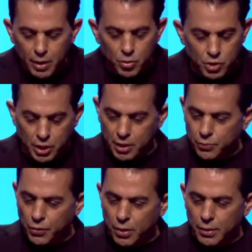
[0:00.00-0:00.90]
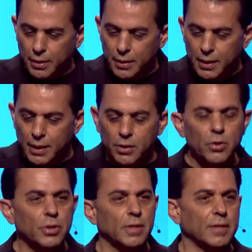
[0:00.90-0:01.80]
among you cheerful?
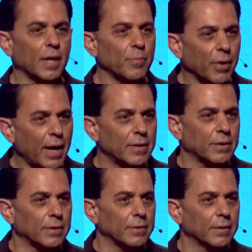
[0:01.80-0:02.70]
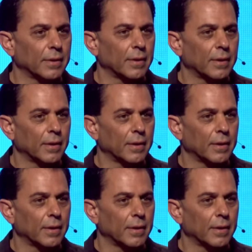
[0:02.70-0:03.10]
You should sing praises.